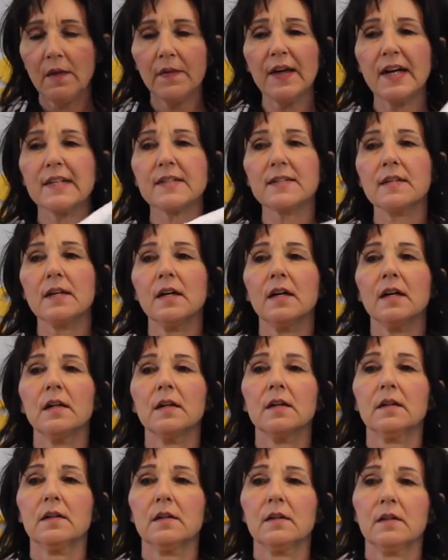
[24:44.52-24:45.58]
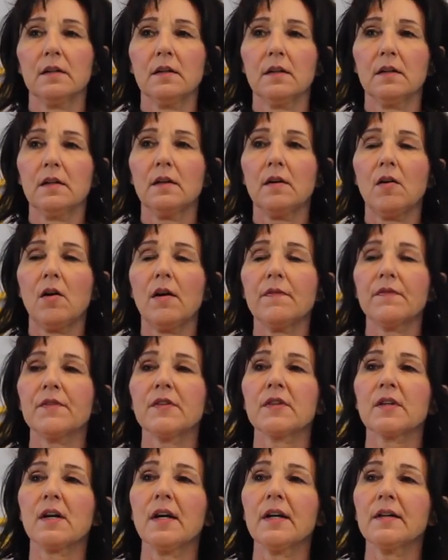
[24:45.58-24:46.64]
that's
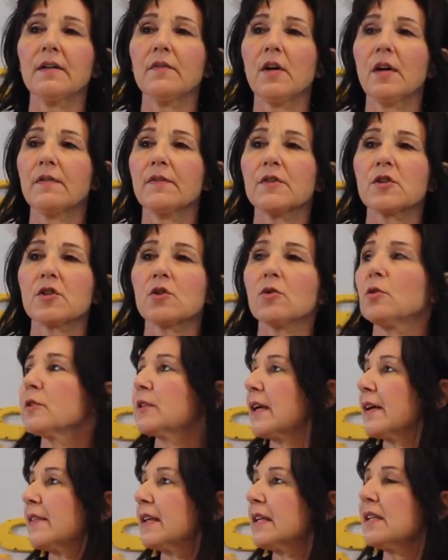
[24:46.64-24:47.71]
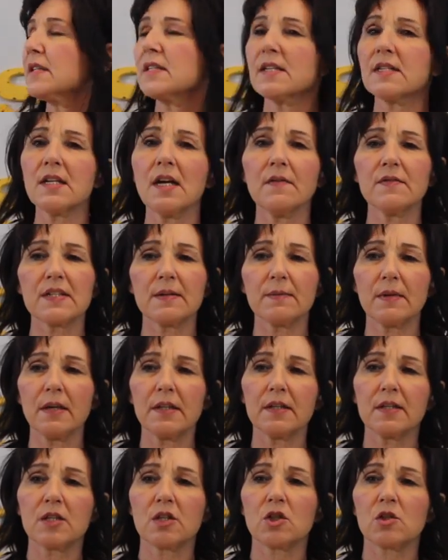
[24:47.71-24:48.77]
kind of off the shoulder. I think it does have some
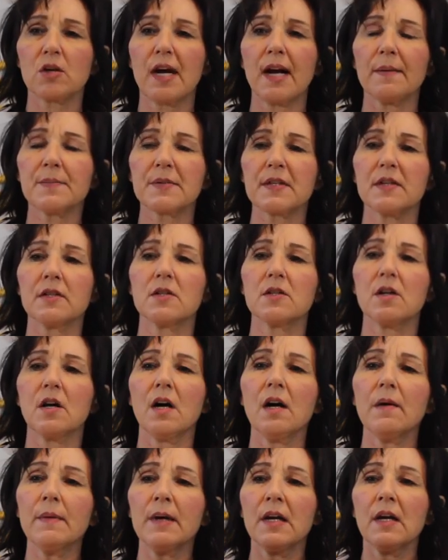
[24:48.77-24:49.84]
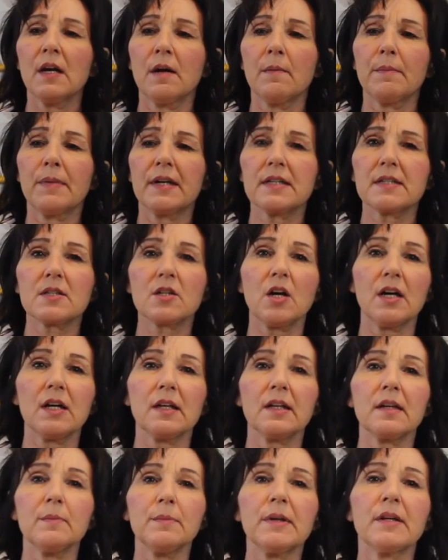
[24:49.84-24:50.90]
kind of straps on top, but it's got
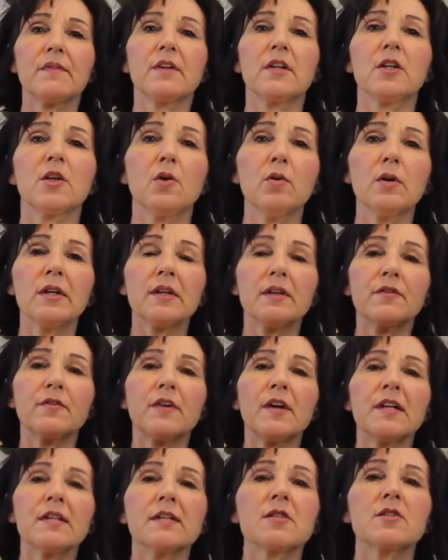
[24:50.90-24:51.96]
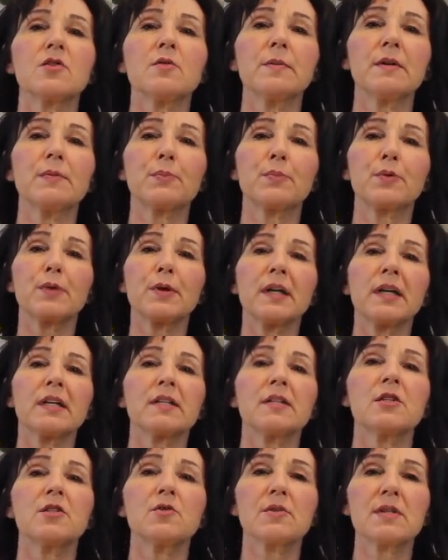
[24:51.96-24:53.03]
a little bit of a yoke in the front, so it'd be pretty
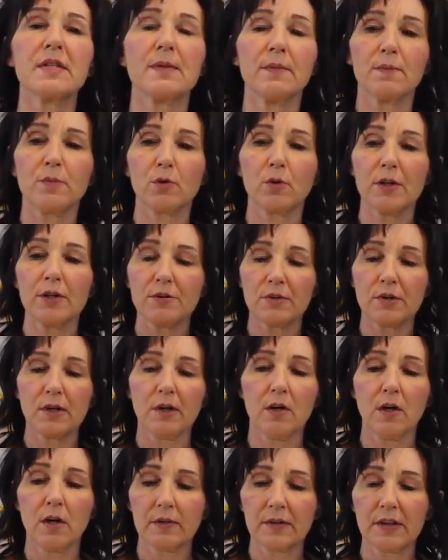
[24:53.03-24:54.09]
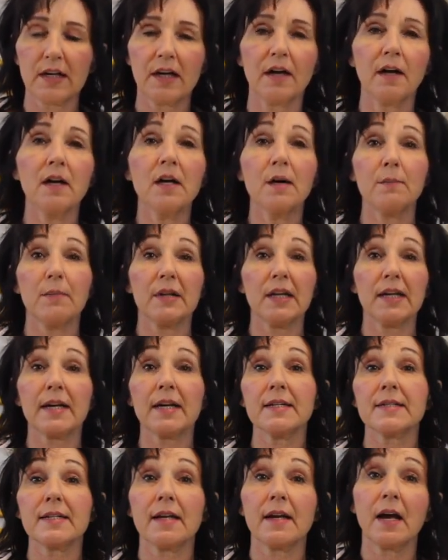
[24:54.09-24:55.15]
to do some embroidery along there. But like
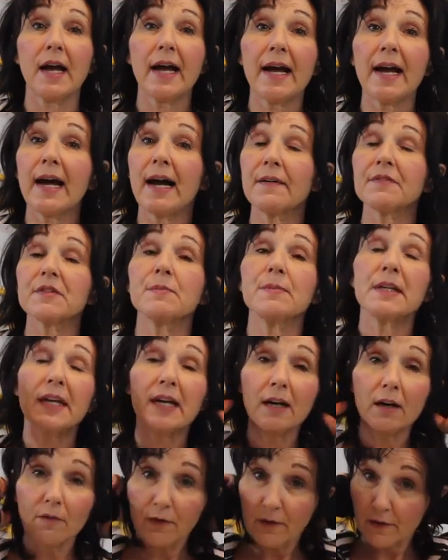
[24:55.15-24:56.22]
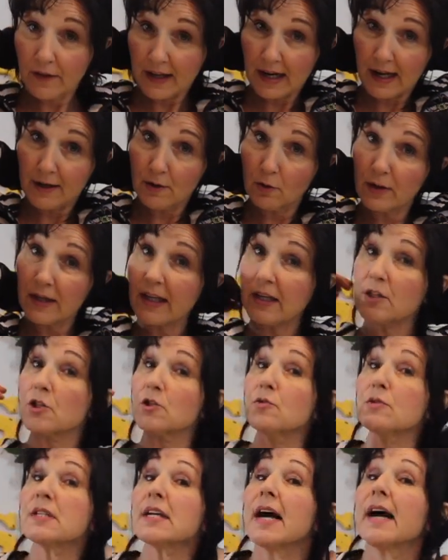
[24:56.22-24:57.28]
I said, I have to be careful that I don't get
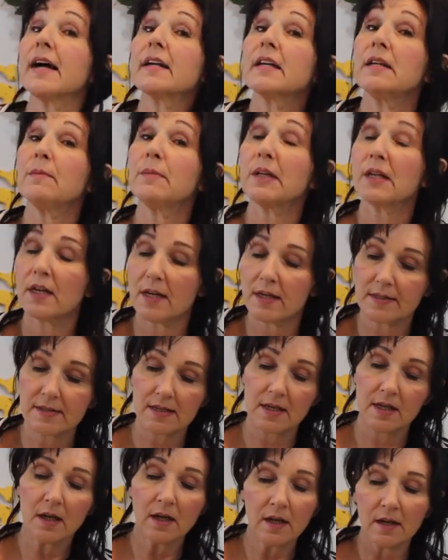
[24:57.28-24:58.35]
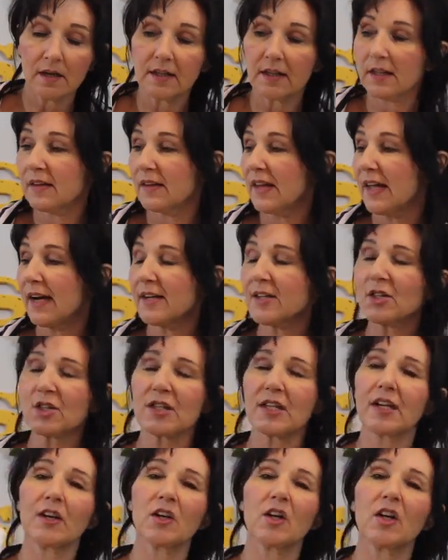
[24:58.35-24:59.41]
too tacky, because then I
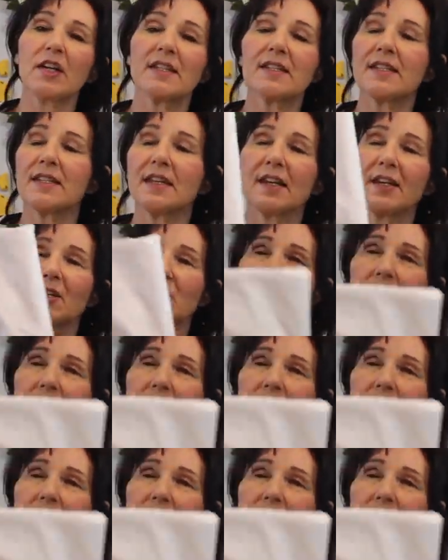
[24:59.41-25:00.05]
just get crazy and I